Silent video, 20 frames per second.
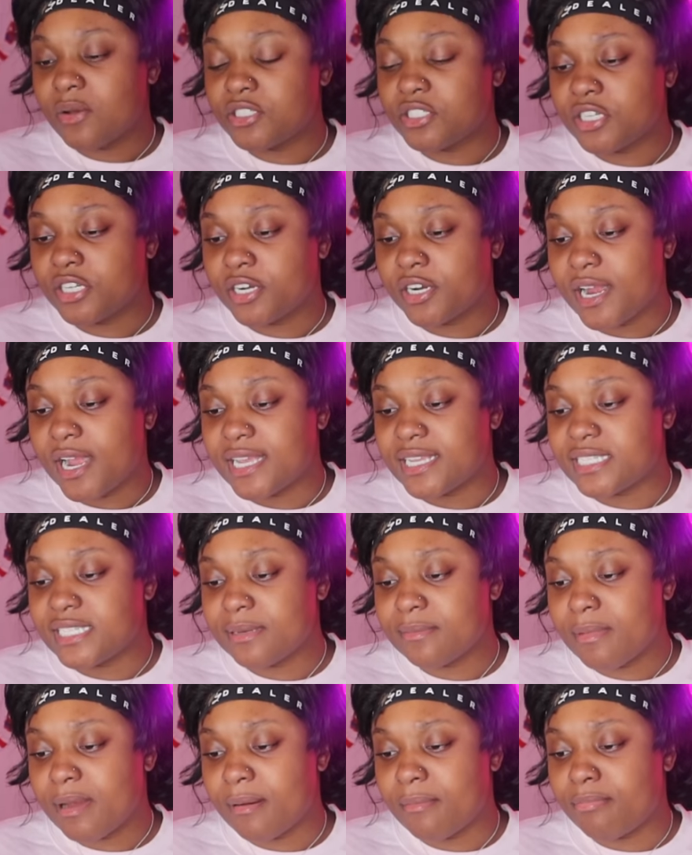I was younger, I
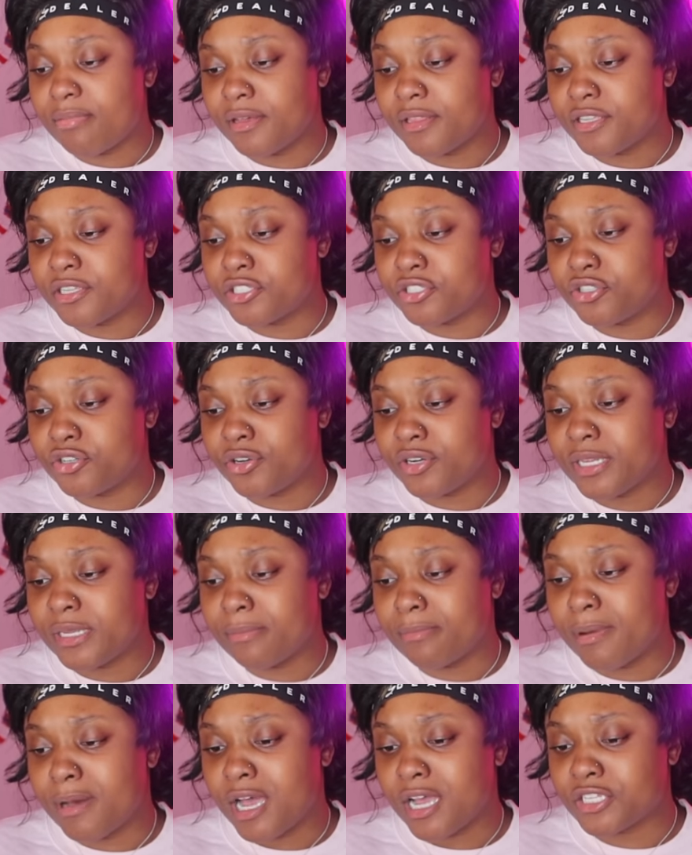see my brother's
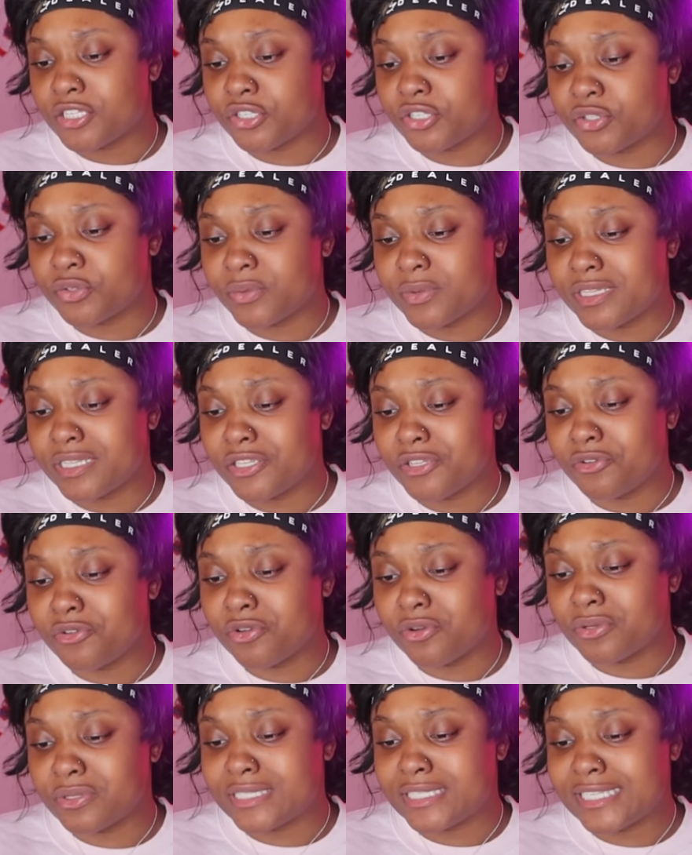dirty boxers with, you
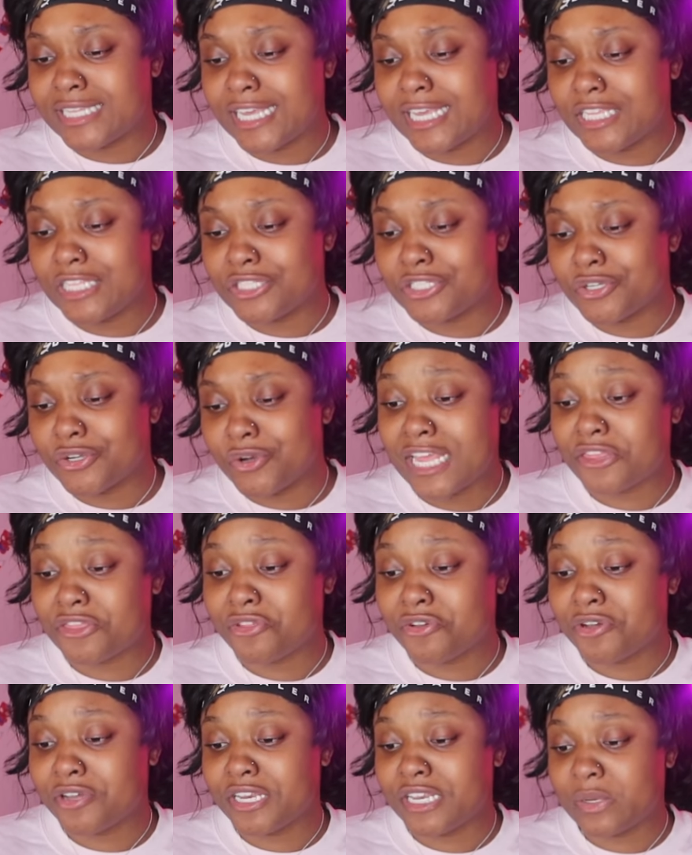know, stains. I
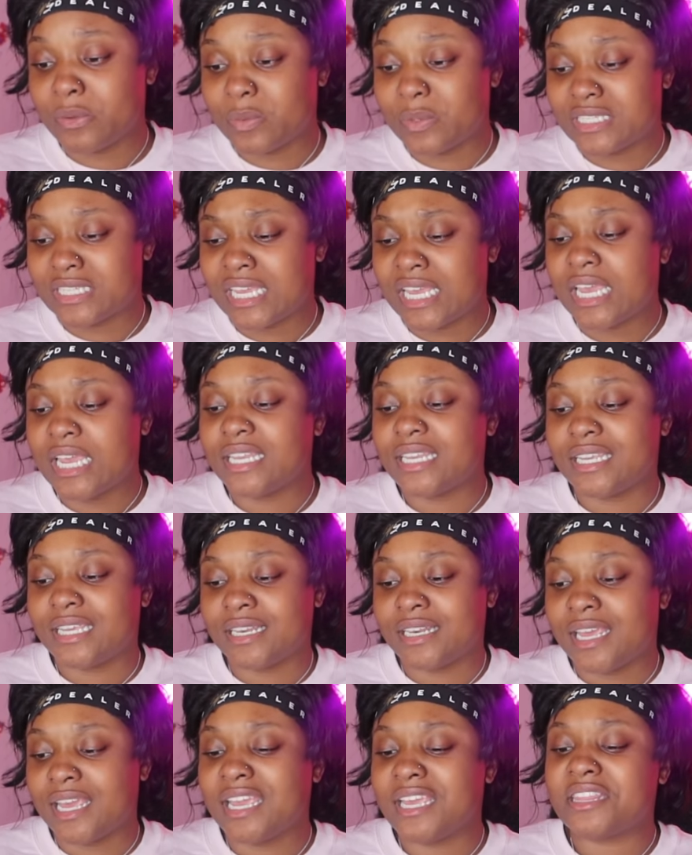thought it was
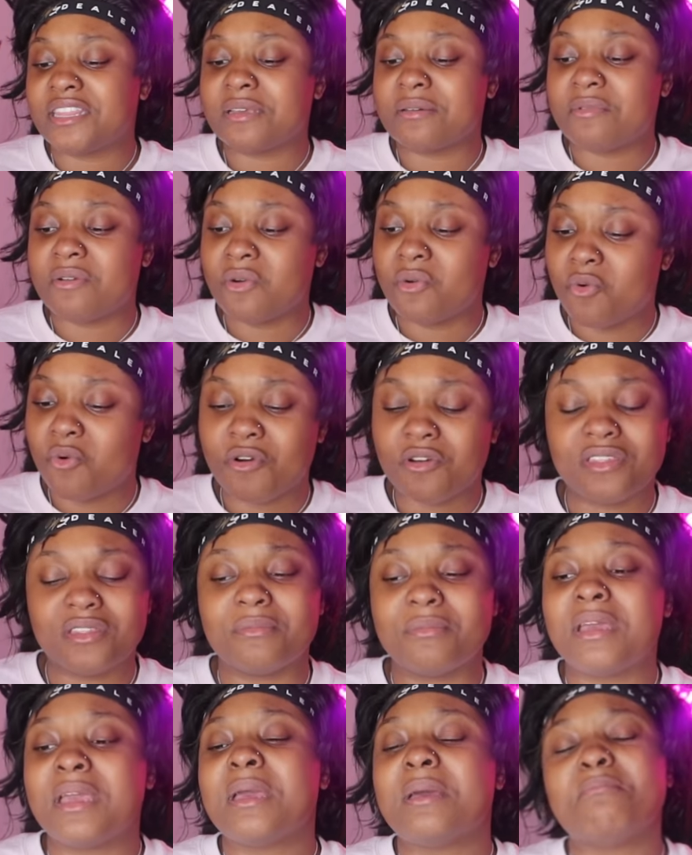candy and ate them and wore
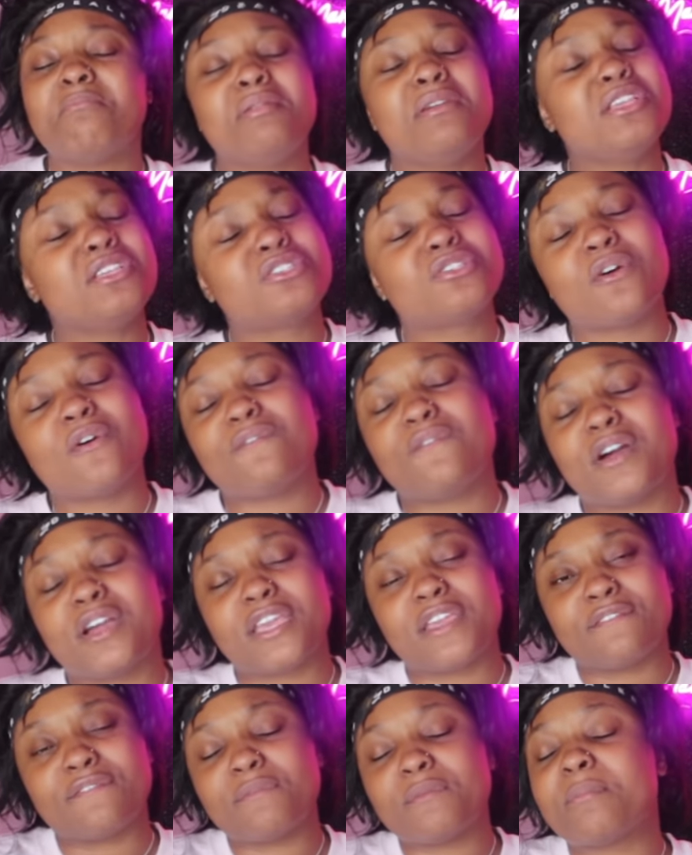them. Be so
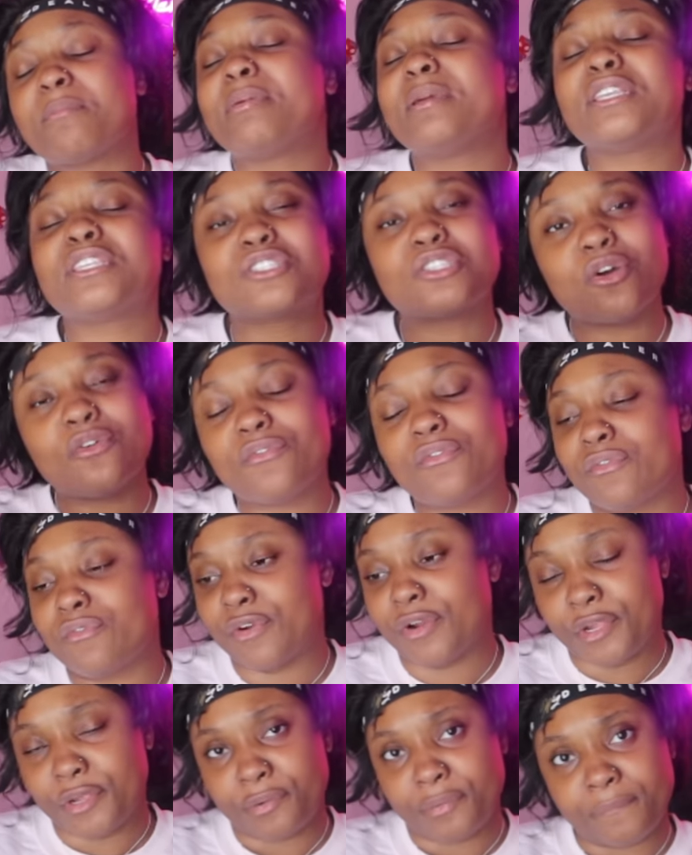for
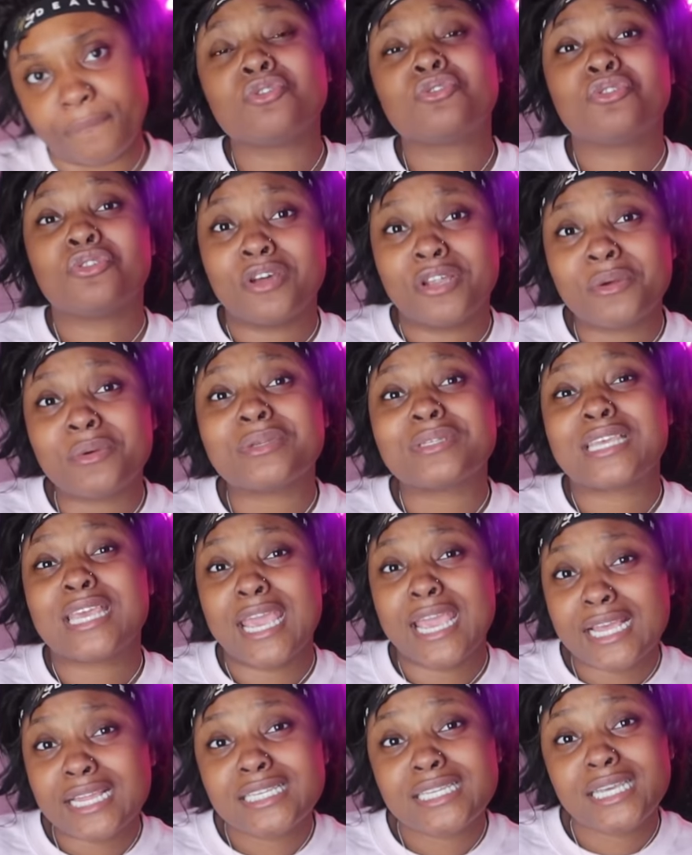real. You thought it was
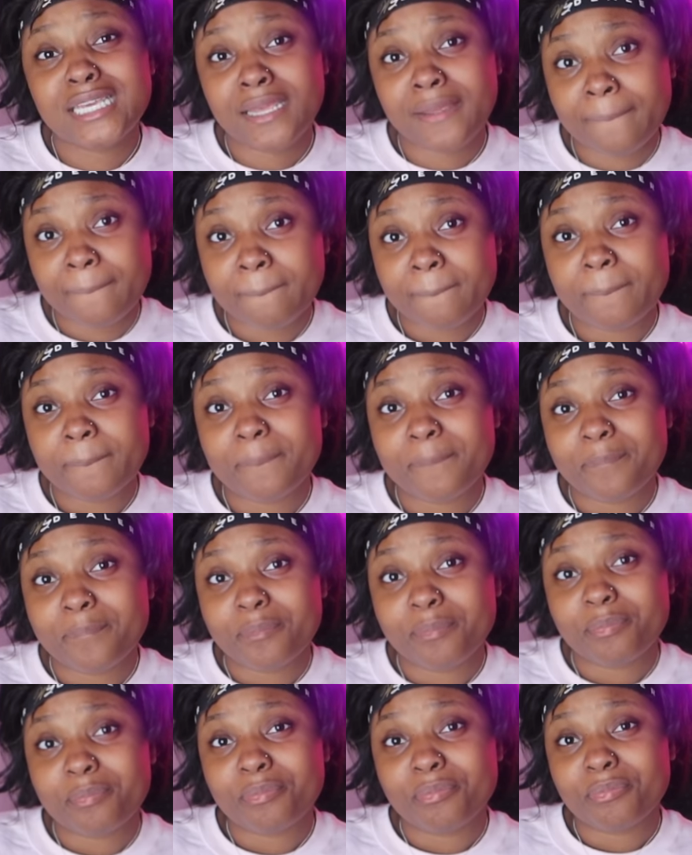candy?
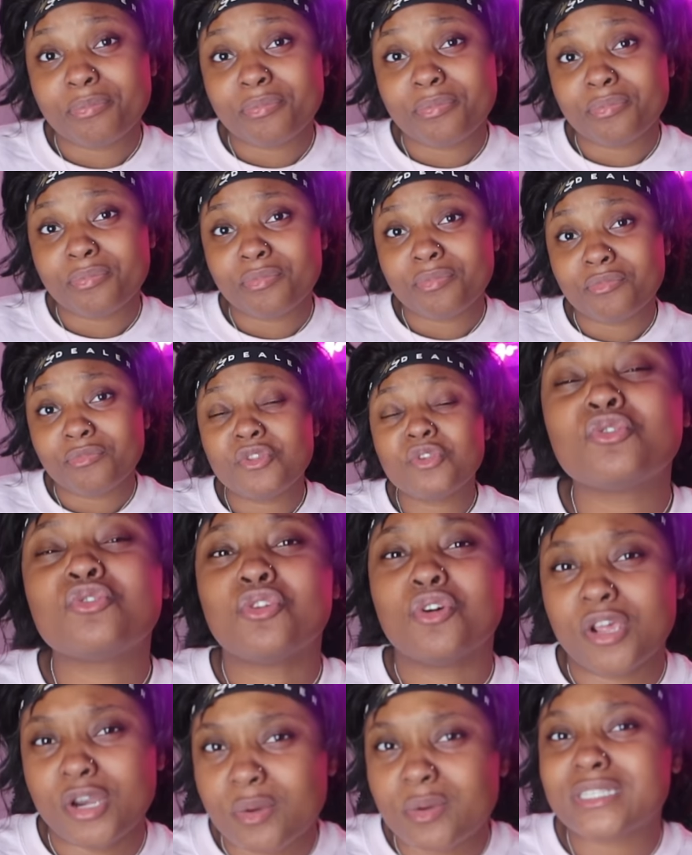You
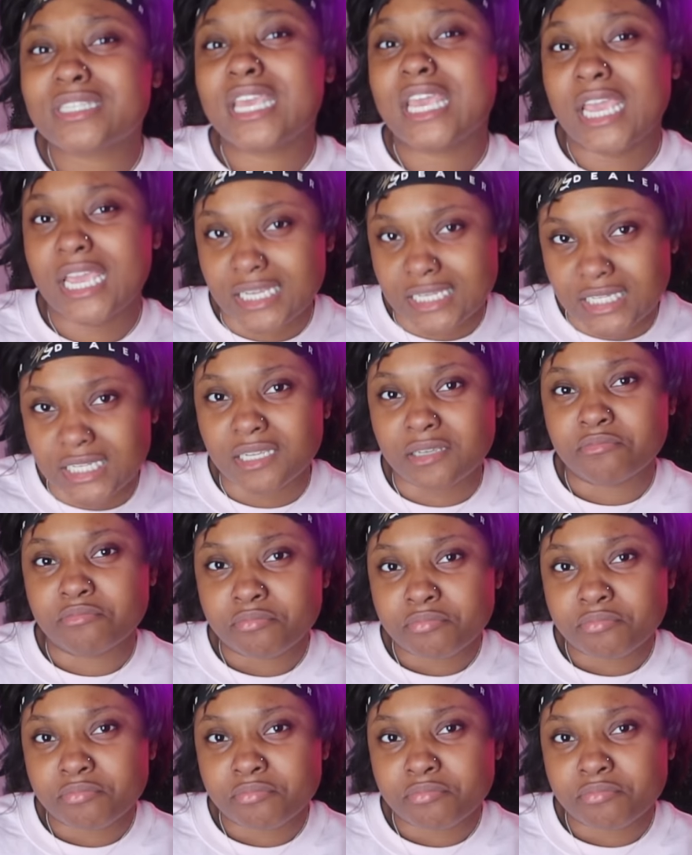thought it was candy.